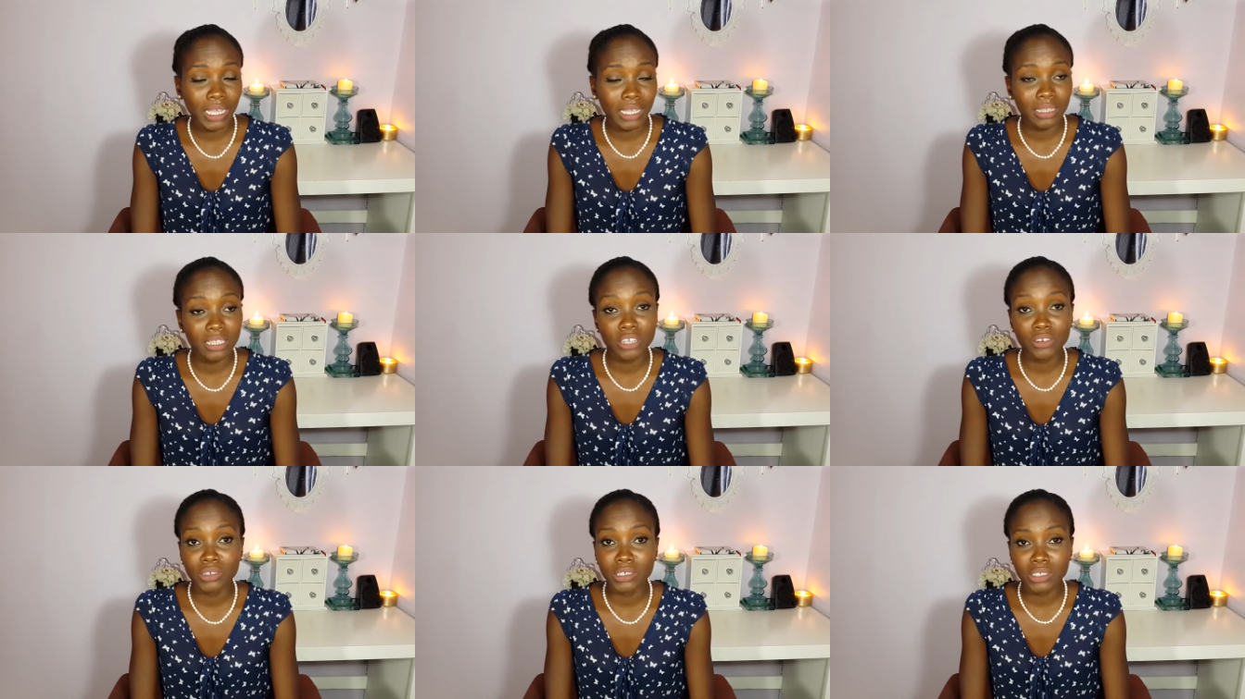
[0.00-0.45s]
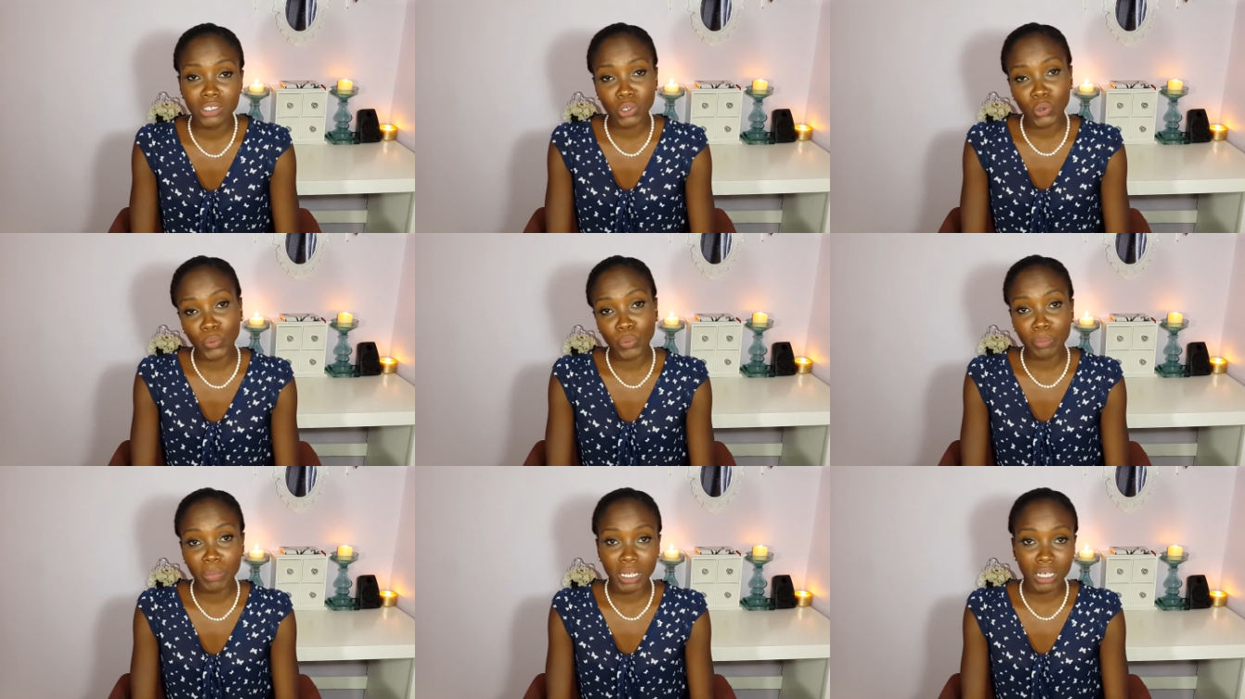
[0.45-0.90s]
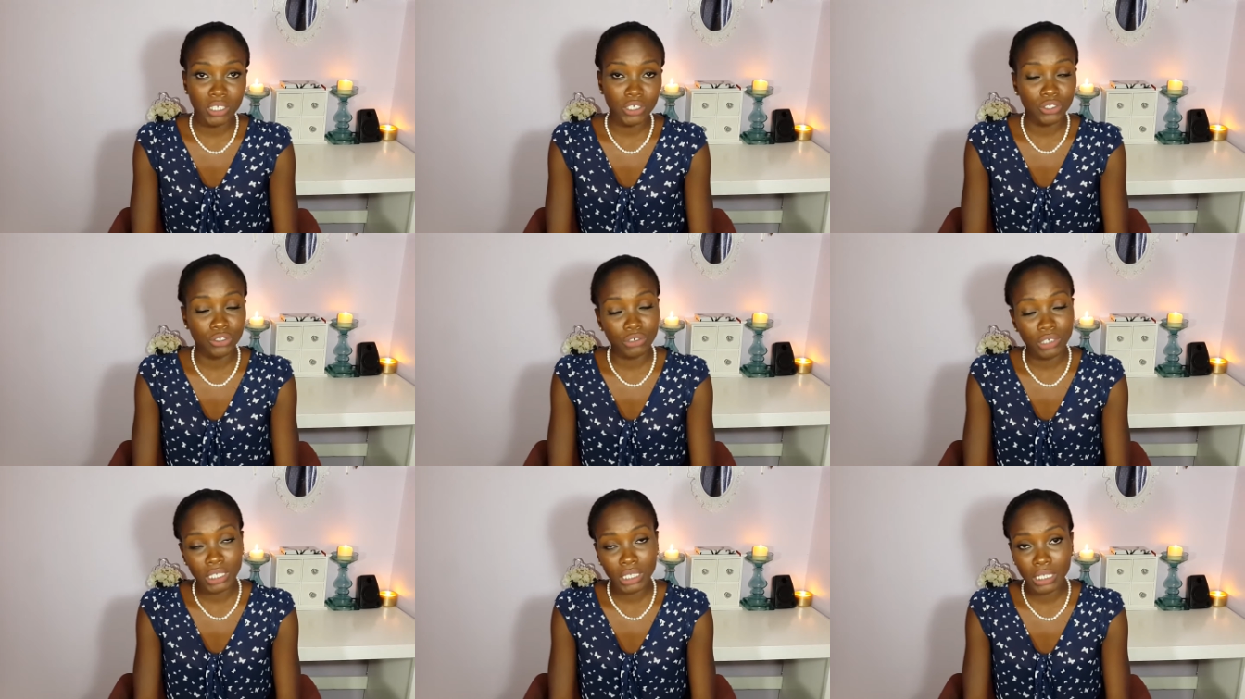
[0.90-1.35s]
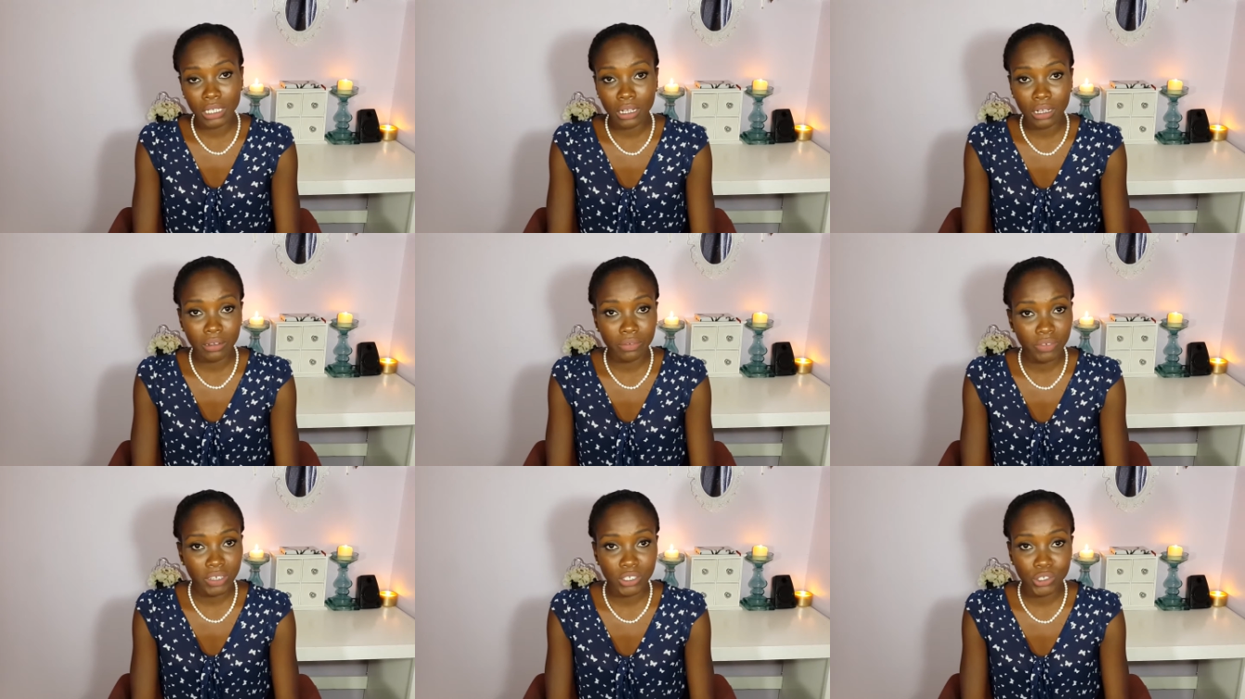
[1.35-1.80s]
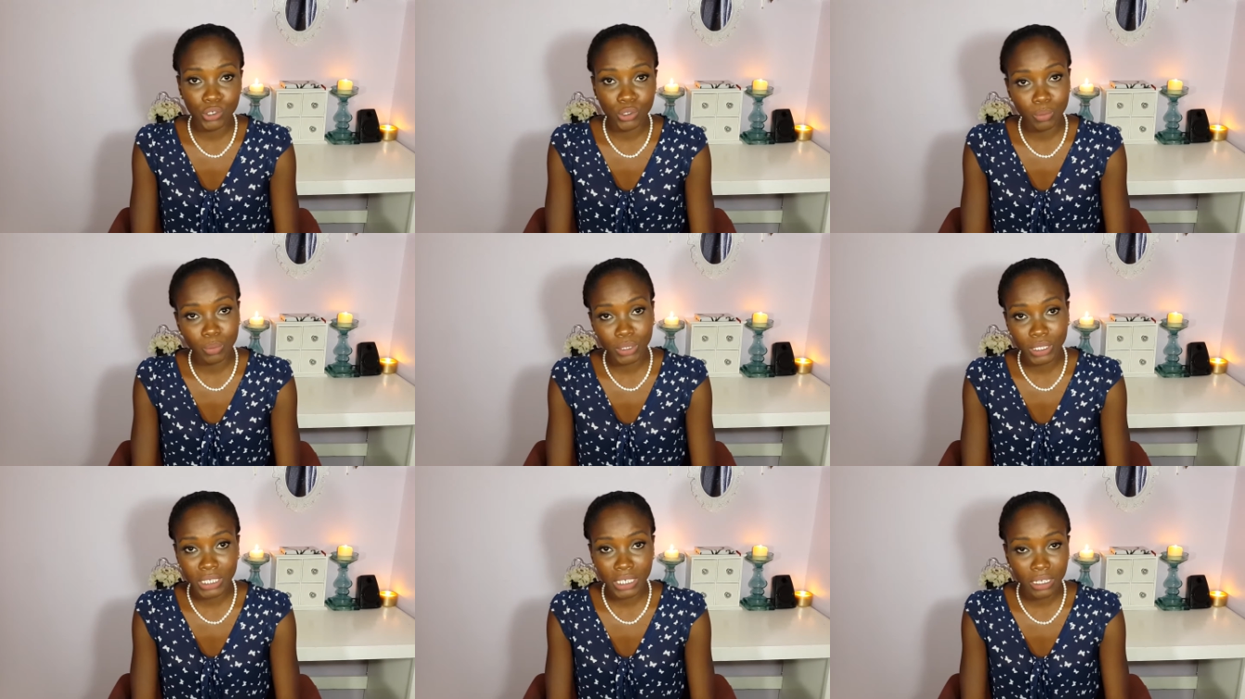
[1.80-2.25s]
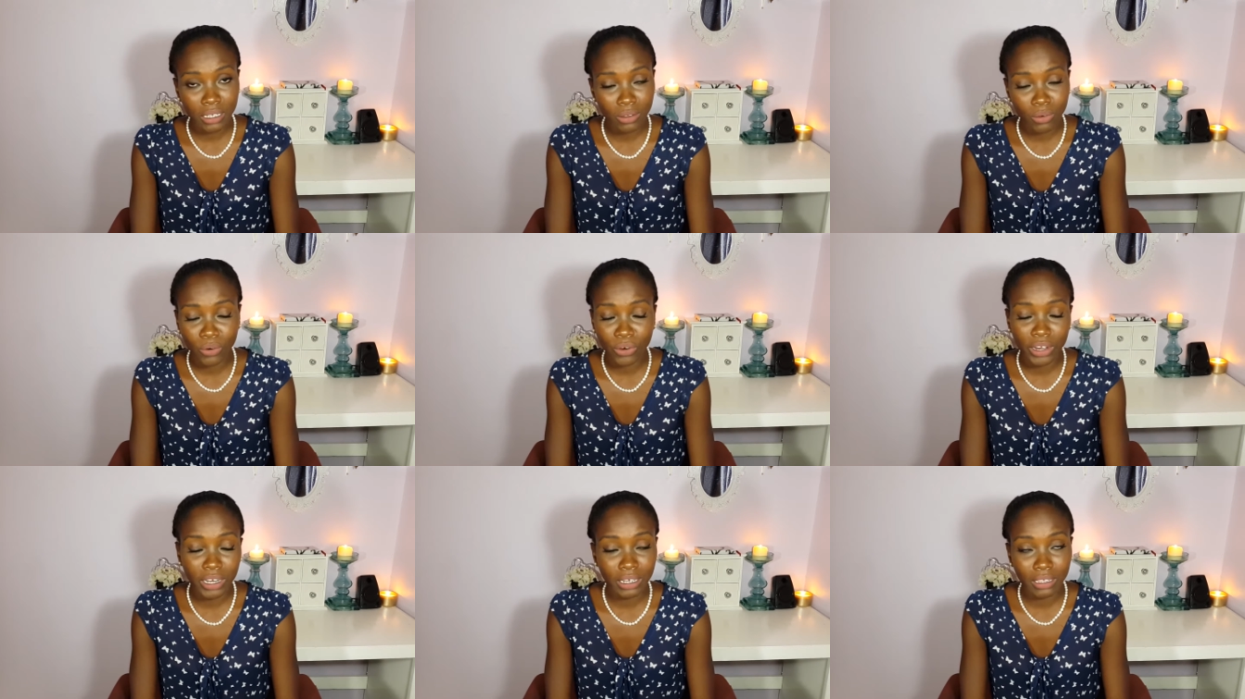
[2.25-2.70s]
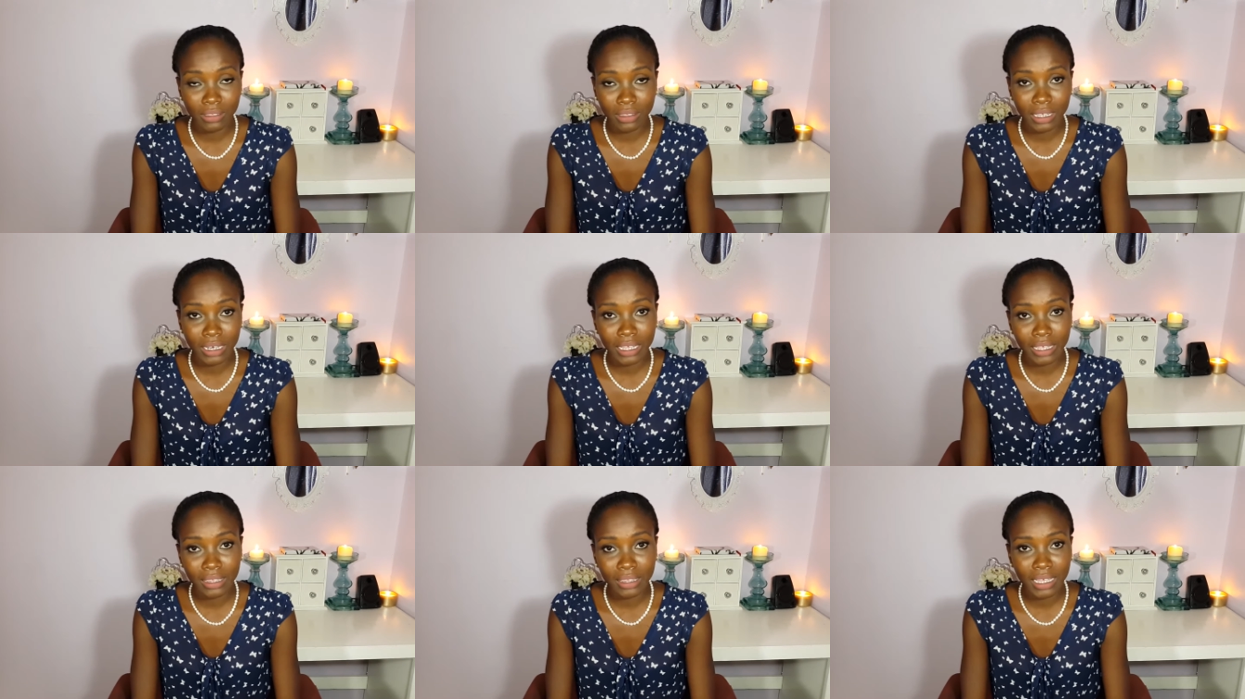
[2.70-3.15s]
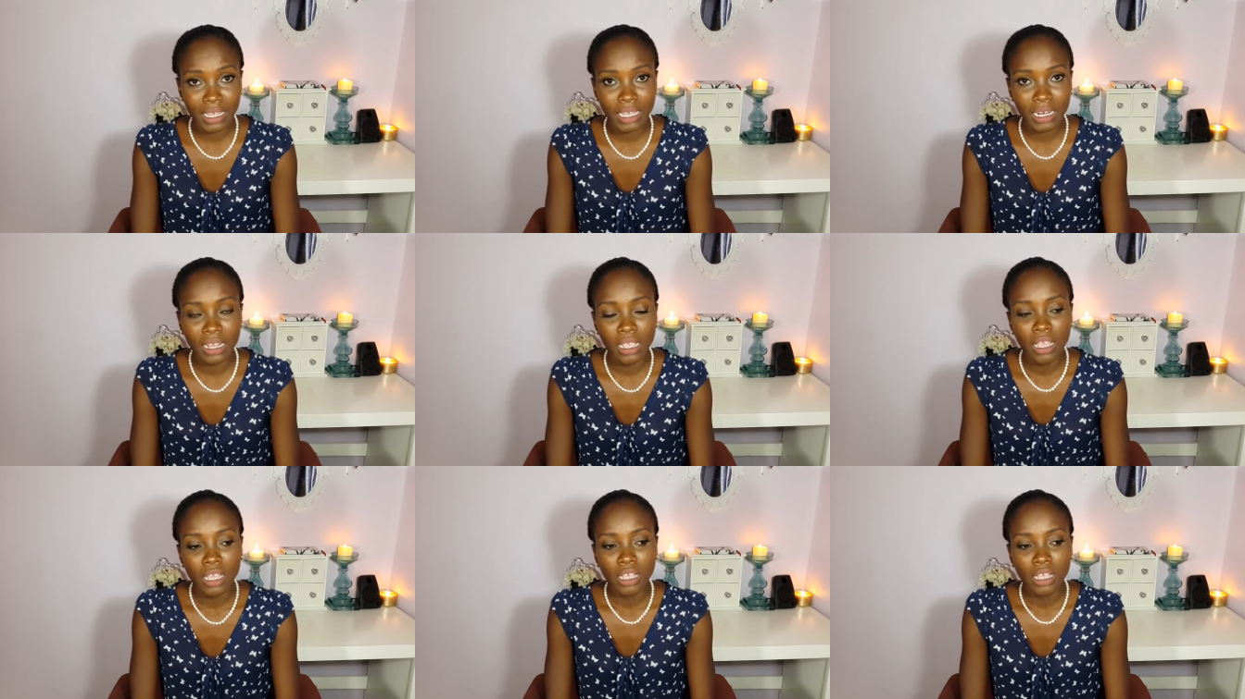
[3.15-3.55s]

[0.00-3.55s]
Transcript: and there is no ministry of interpreting or anything like that.